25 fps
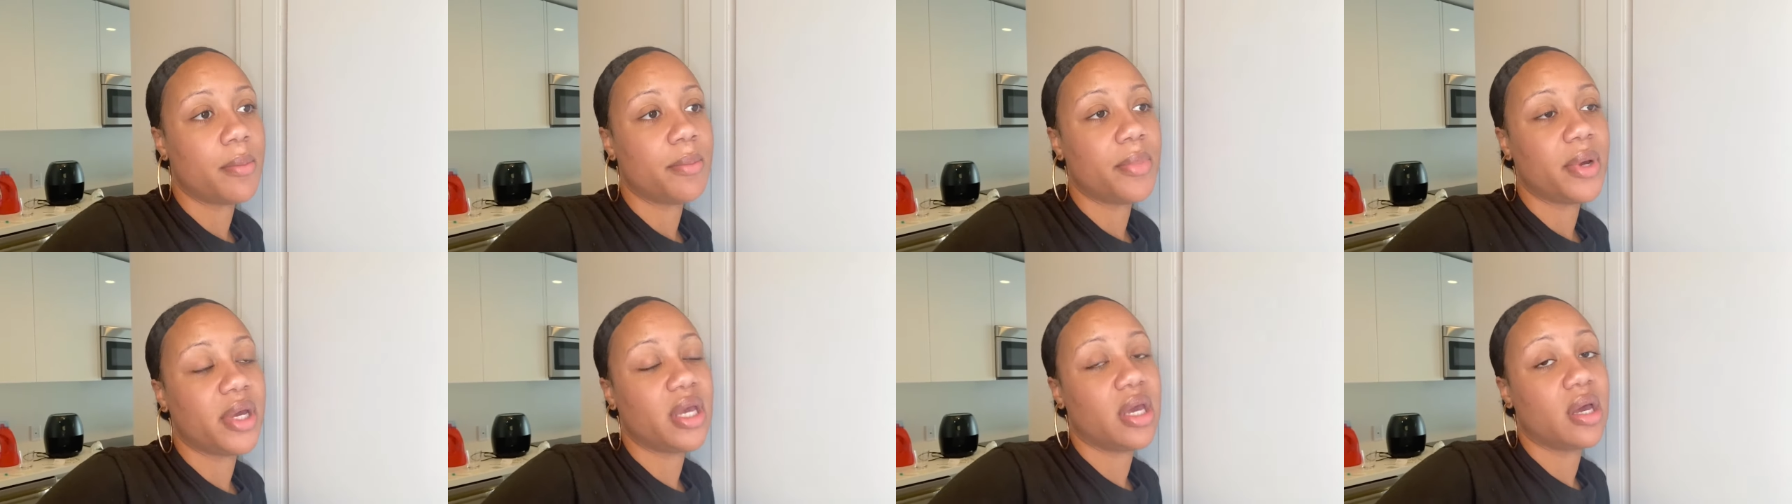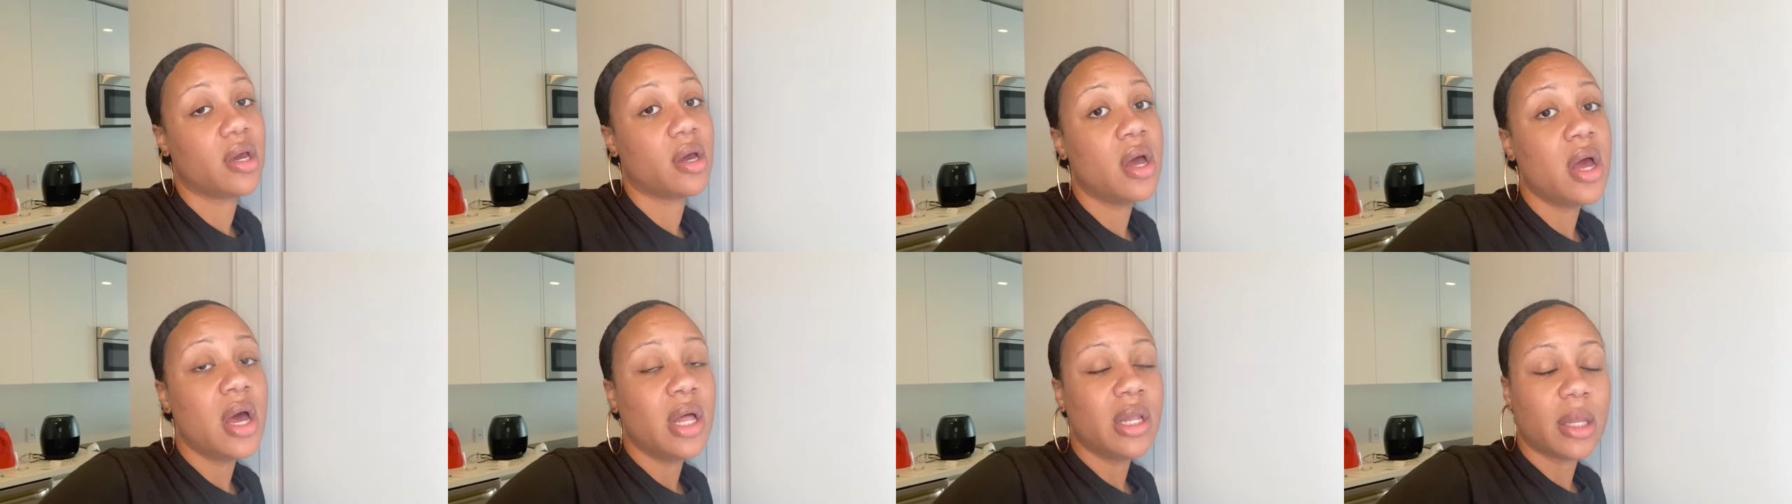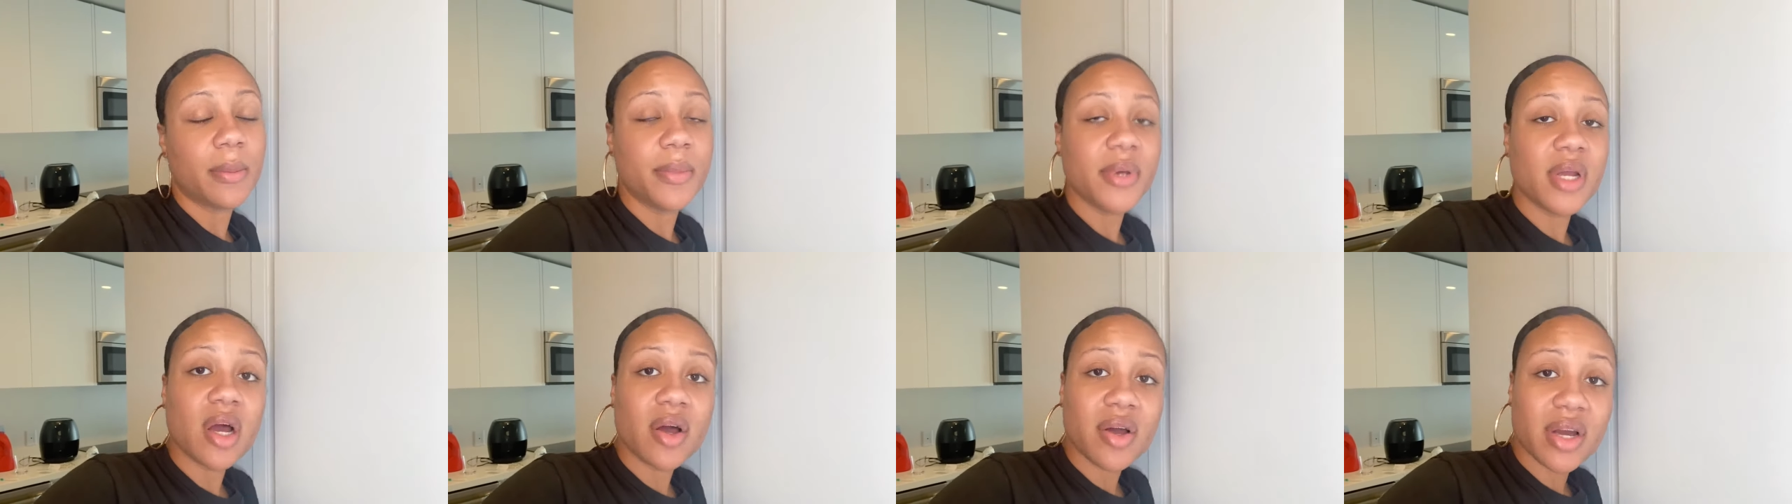But yeah, let
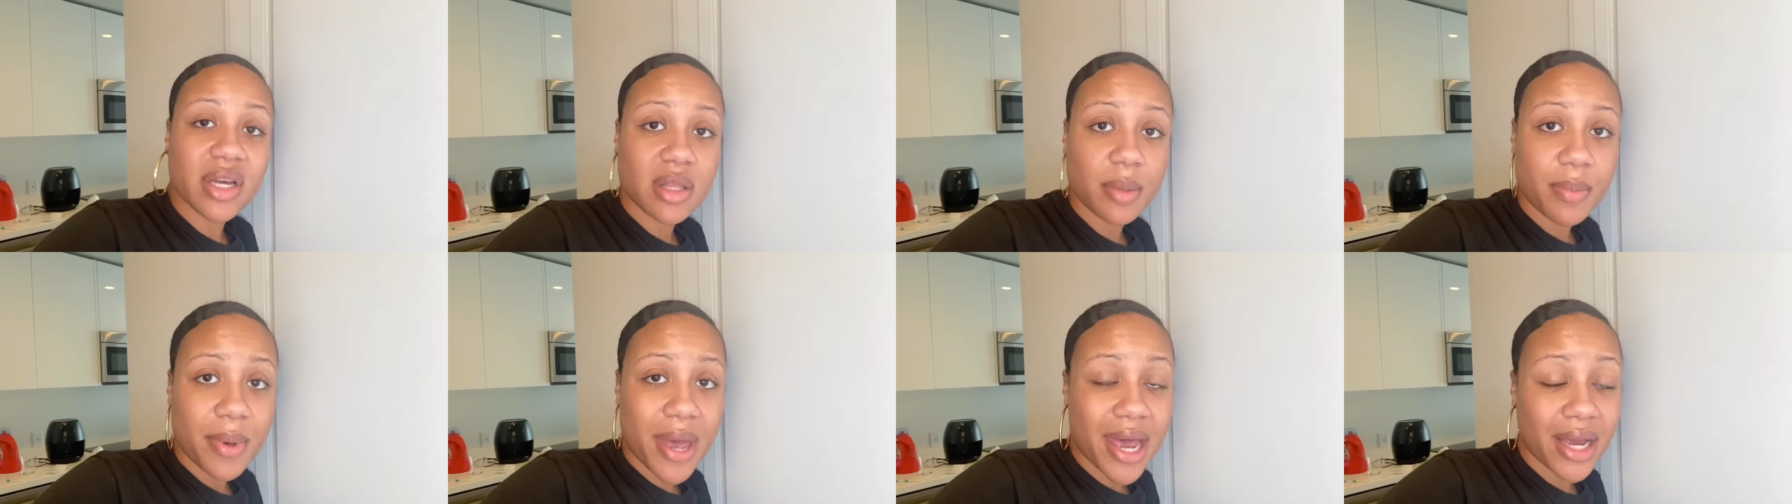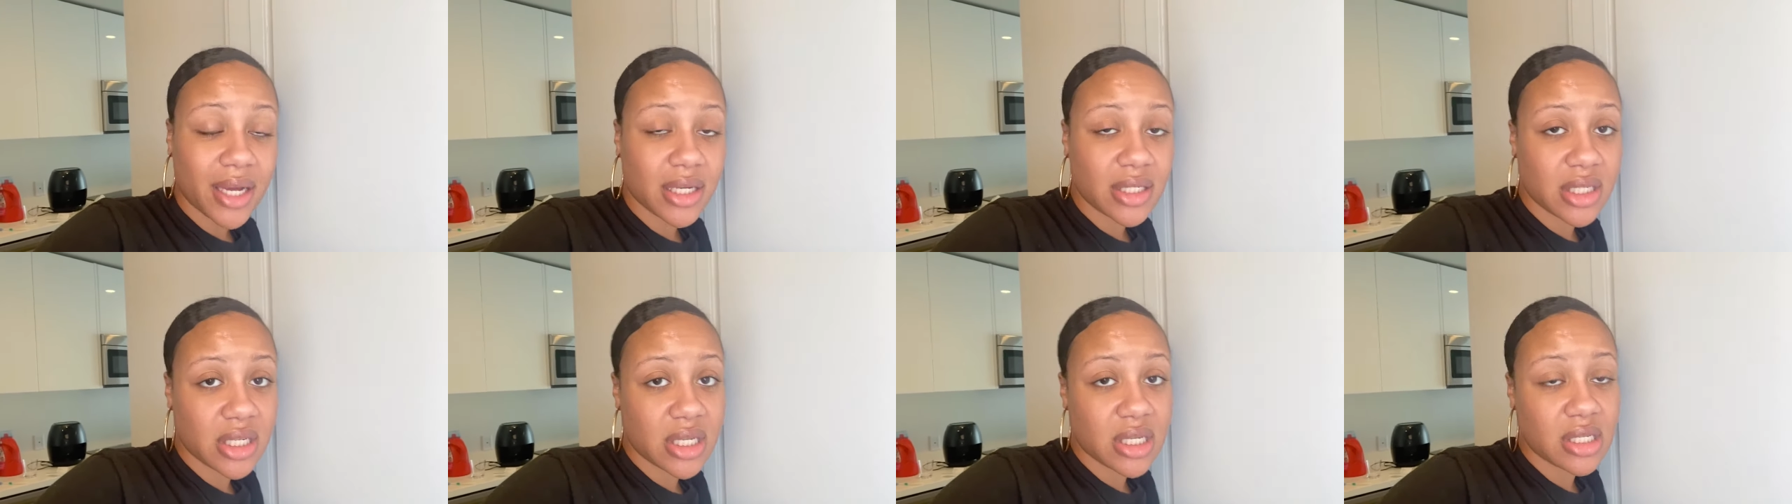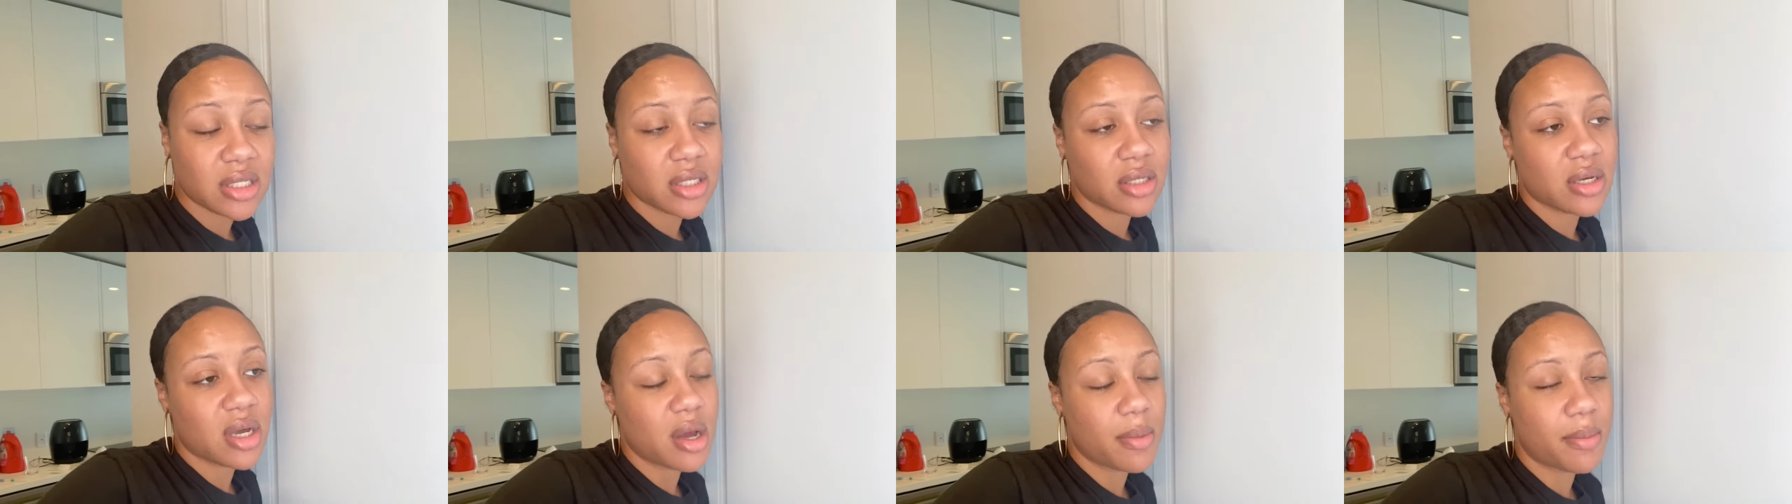me go get the
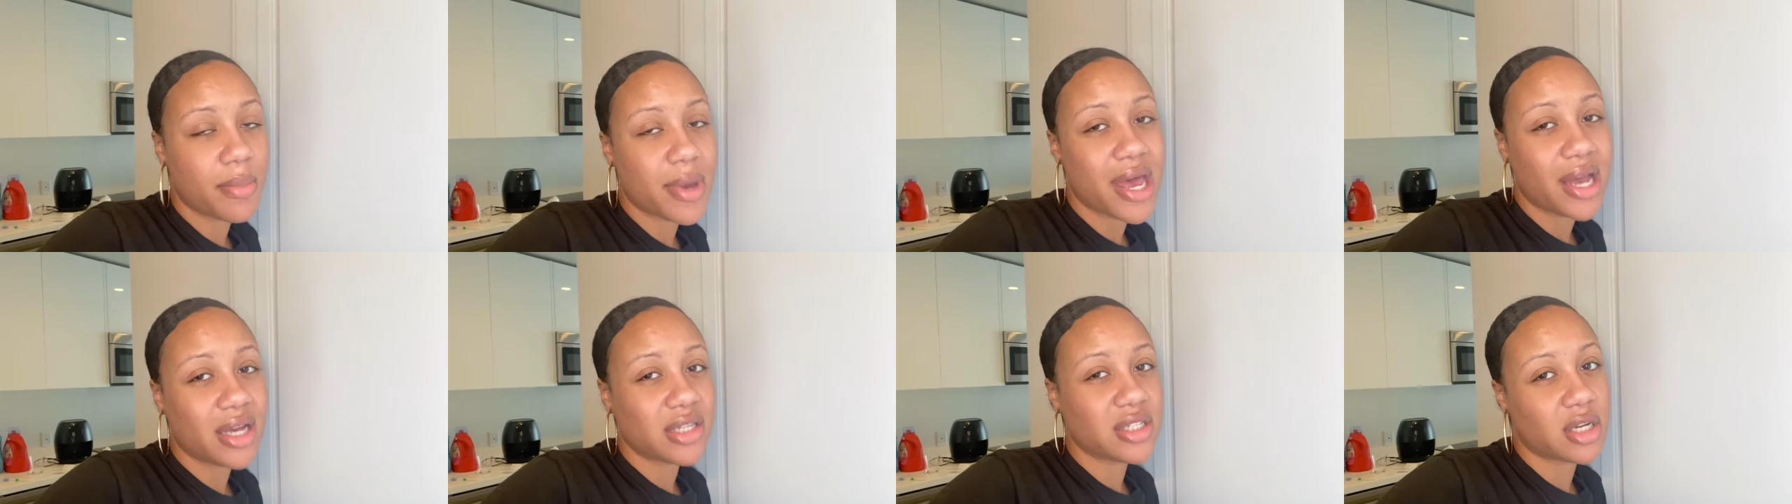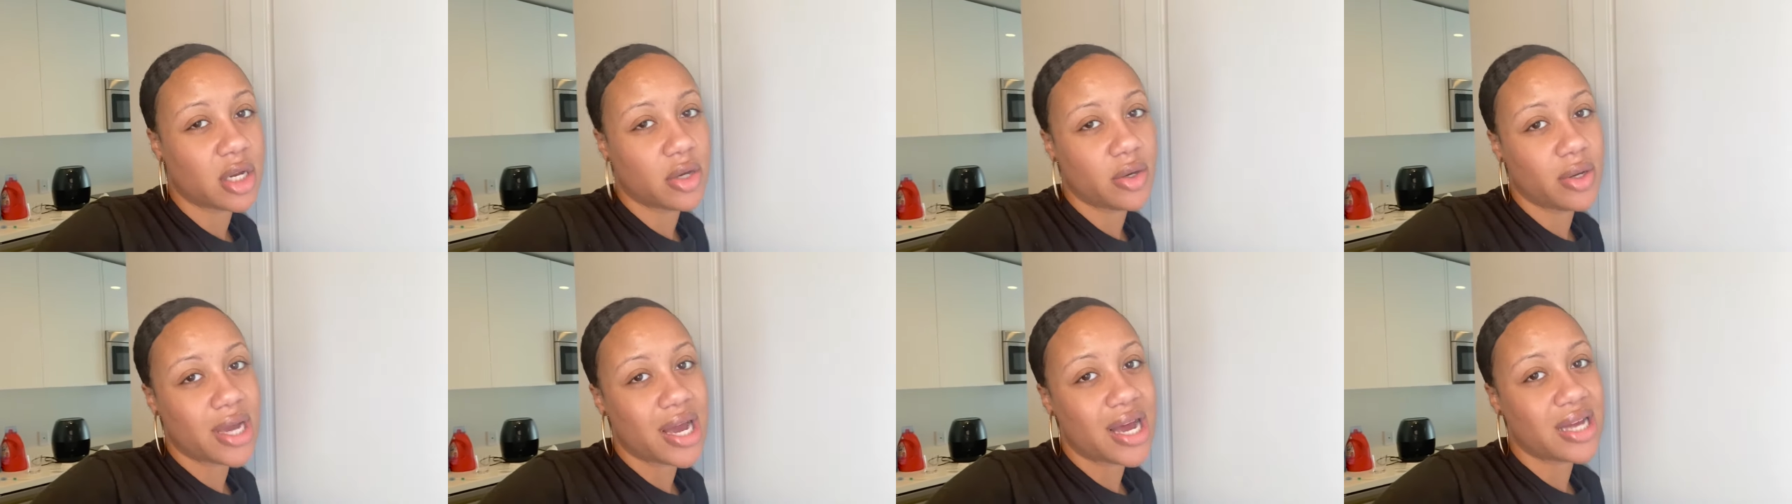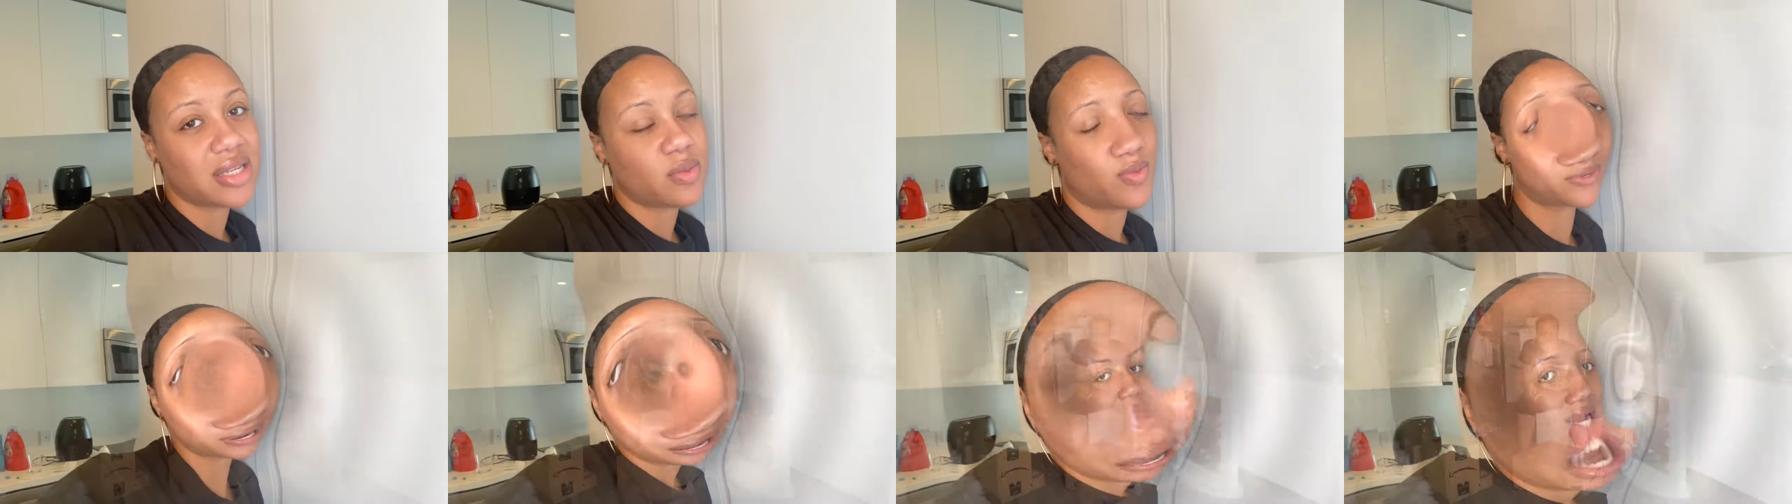packages, come back, show you
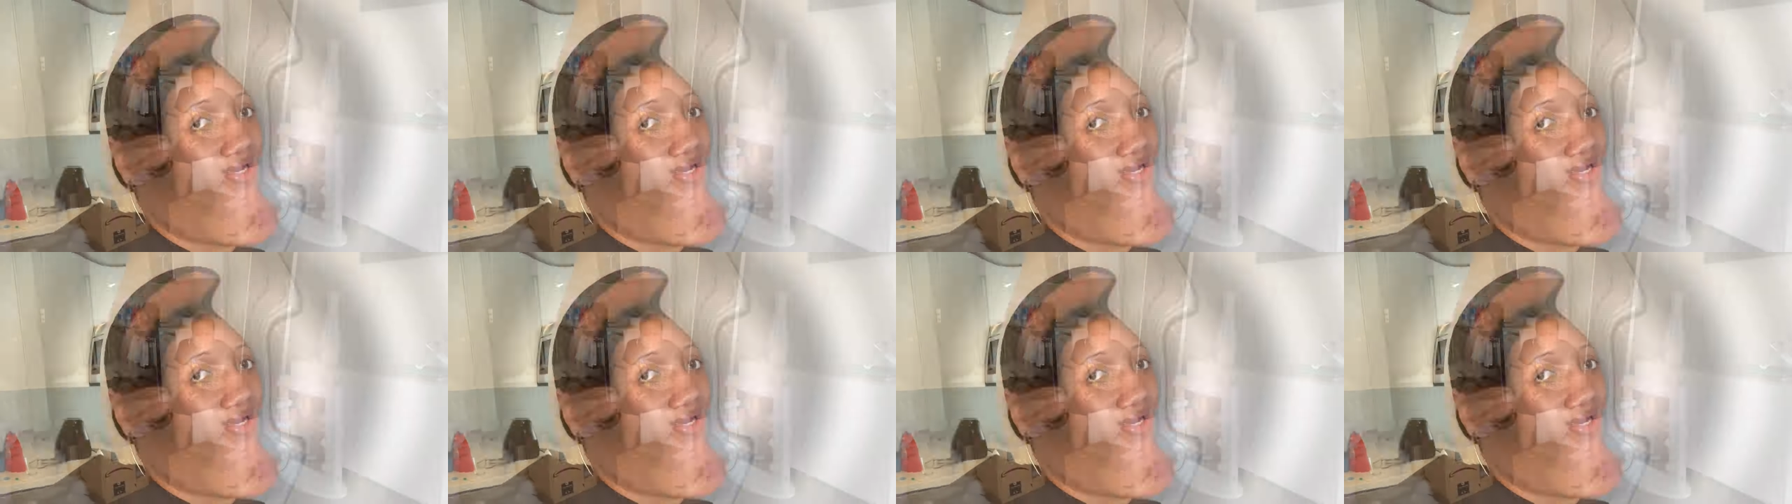guys what I